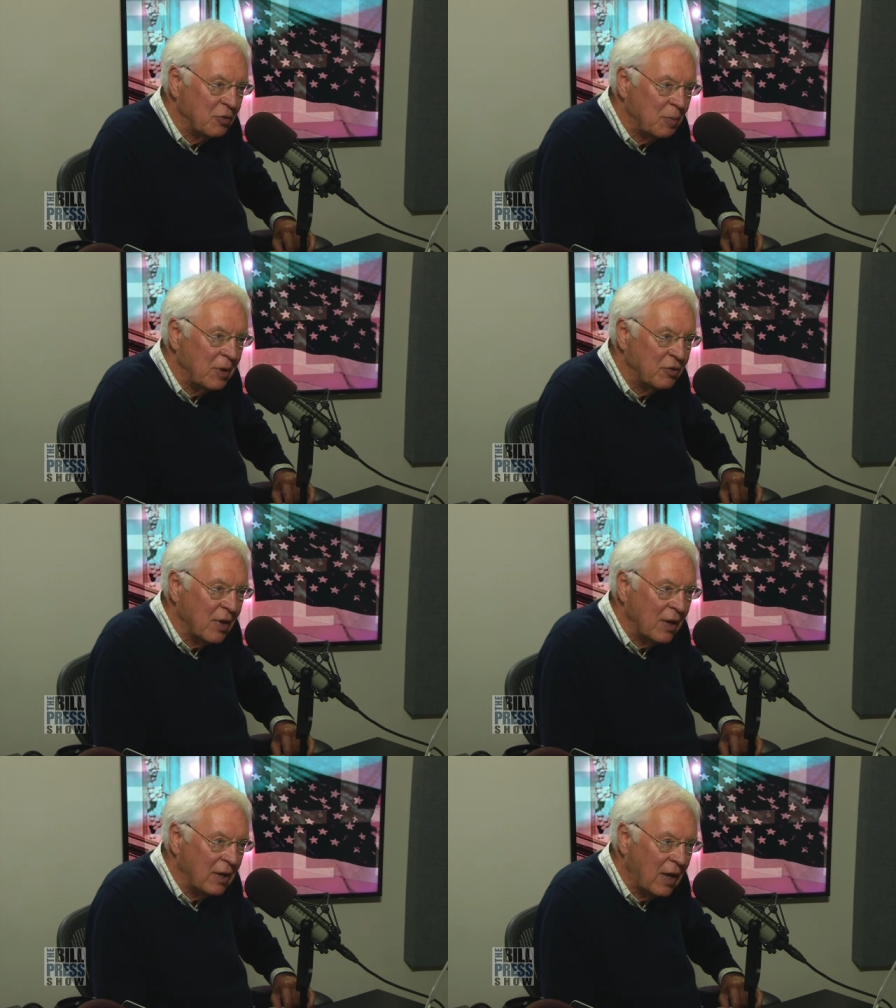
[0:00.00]
speech
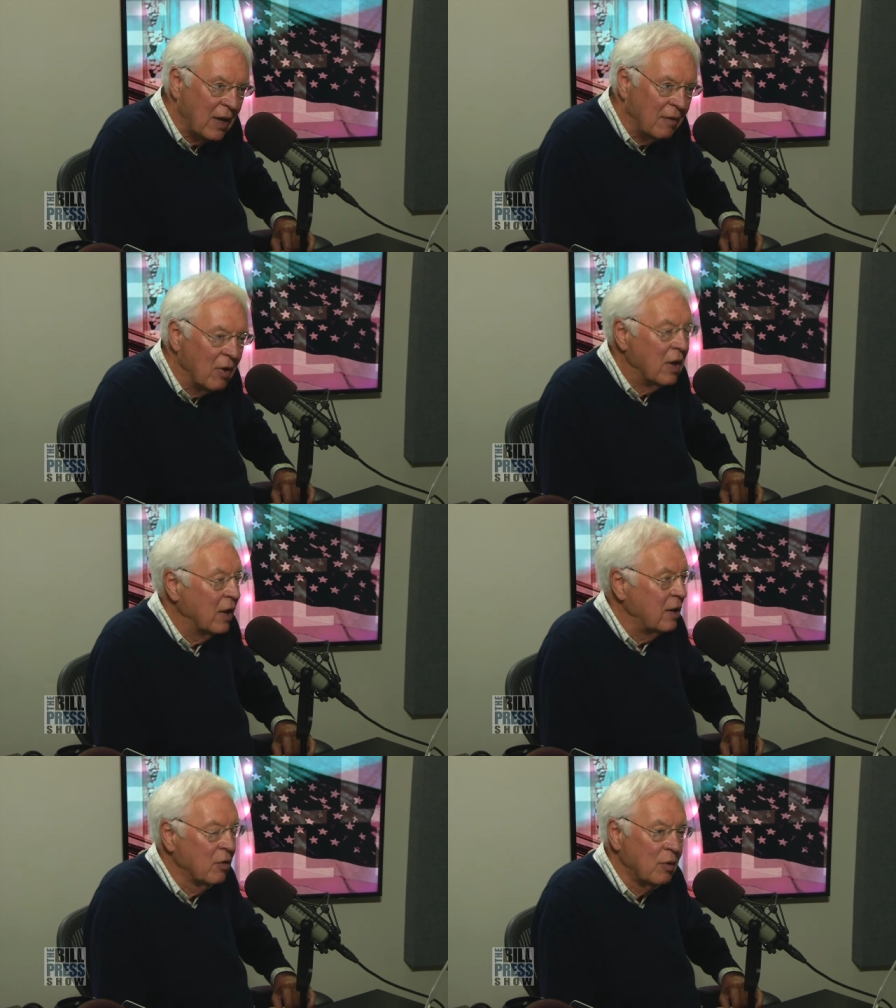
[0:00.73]
that he gave,
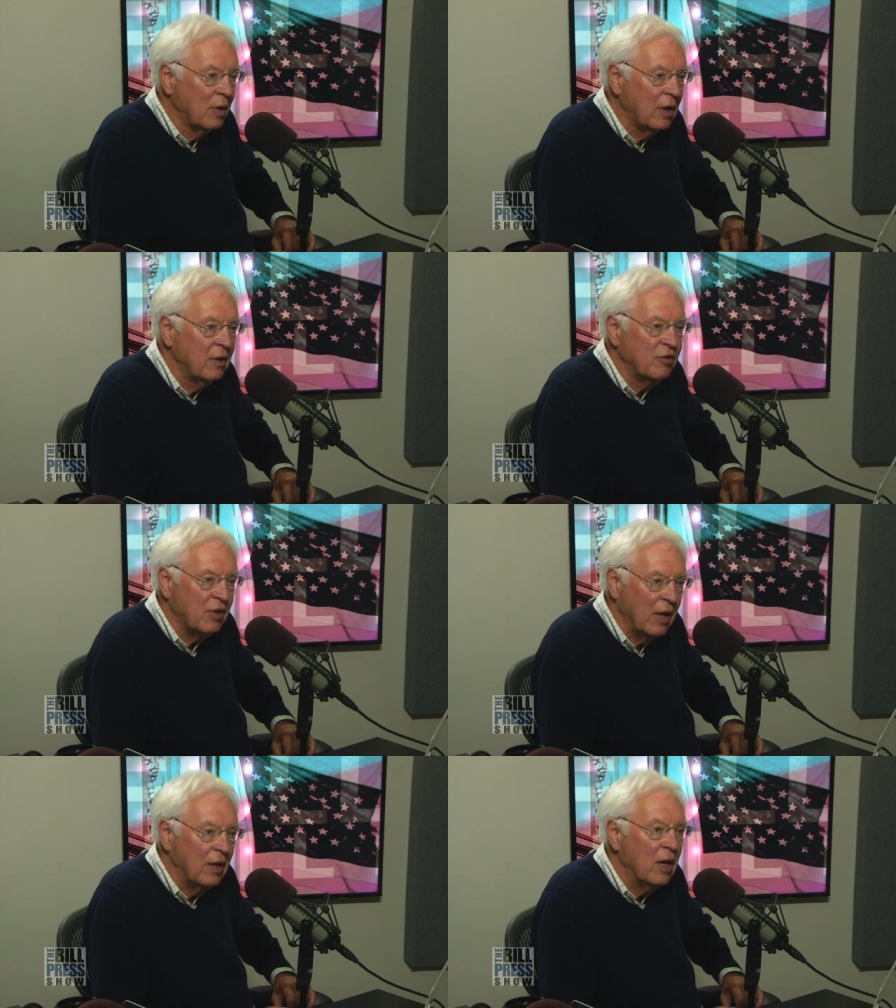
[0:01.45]
and Hillary Clinton's
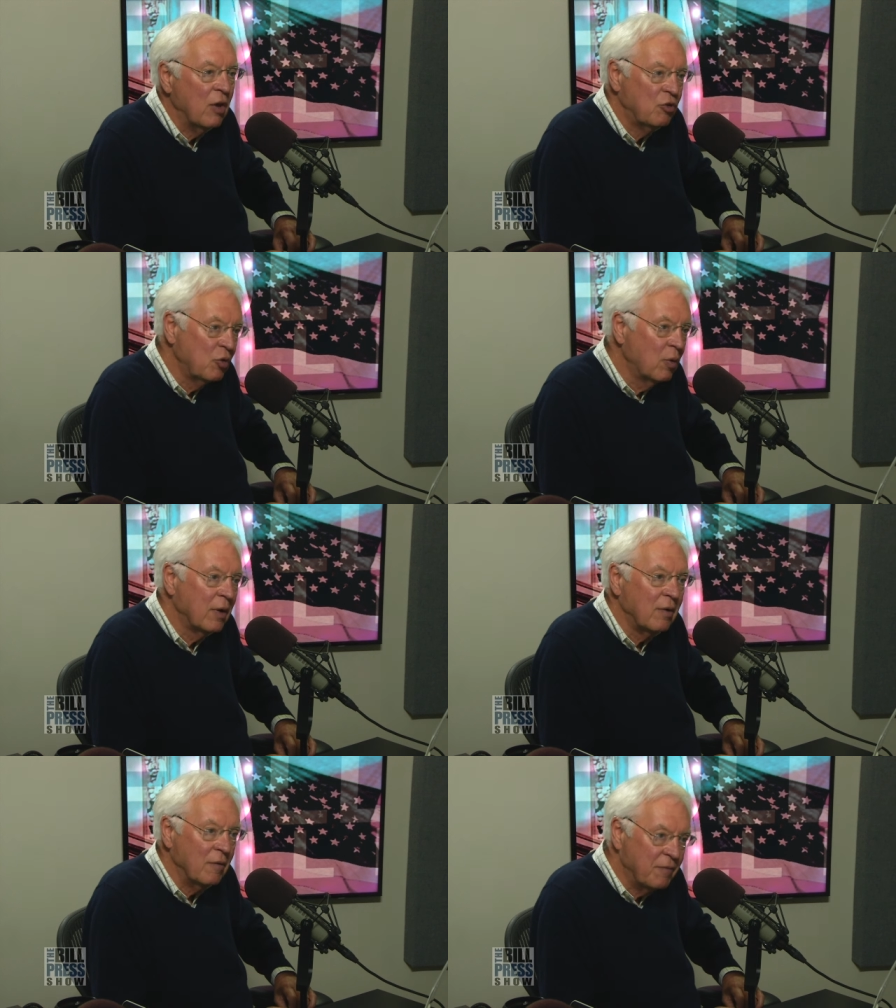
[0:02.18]
getting
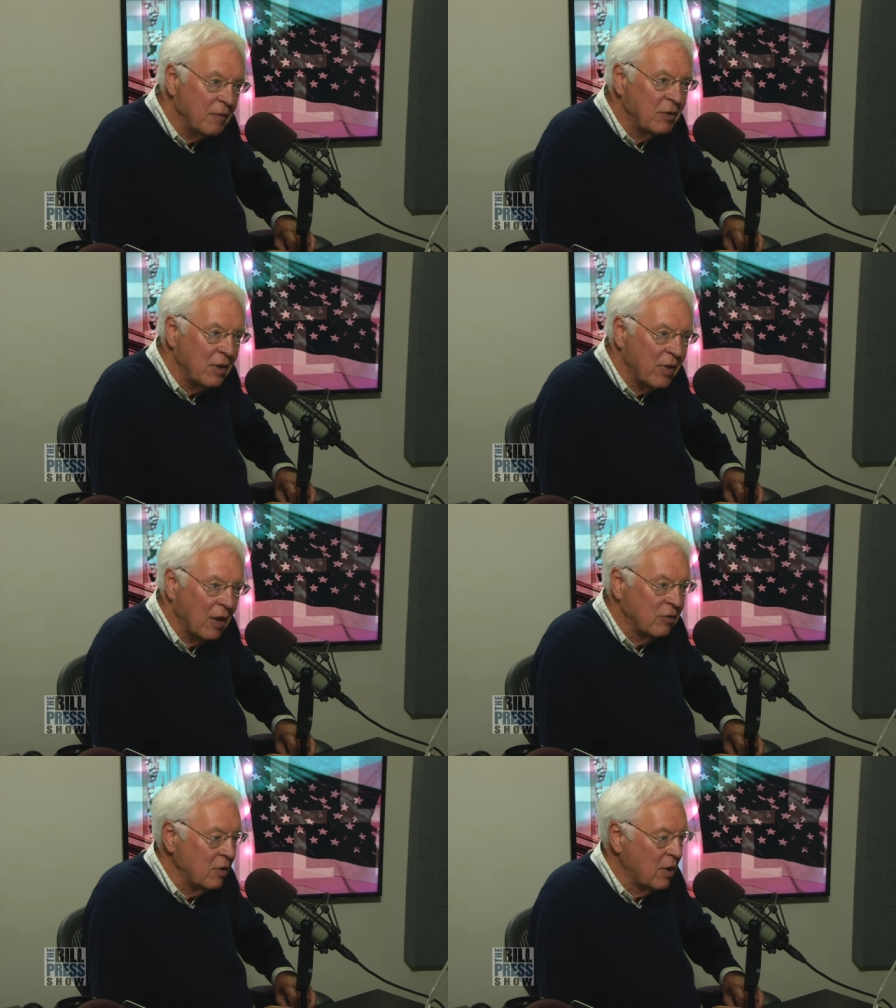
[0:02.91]

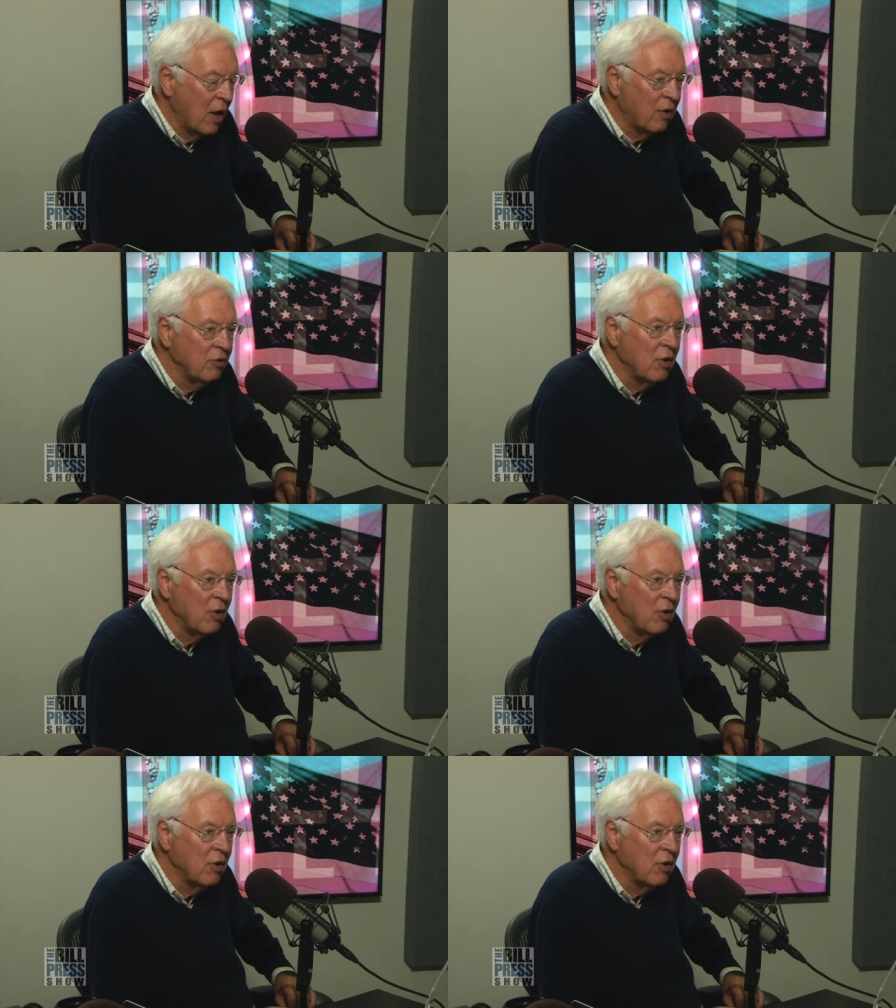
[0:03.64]
$250,000